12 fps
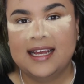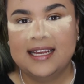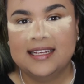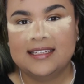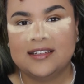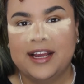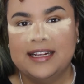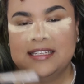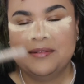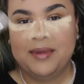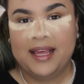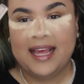is going
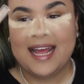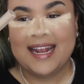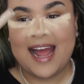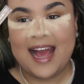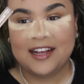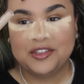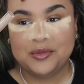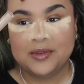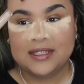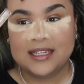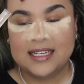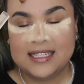to be an
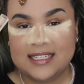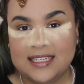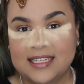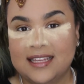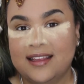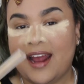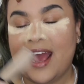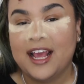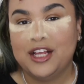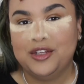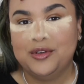actual concealer that I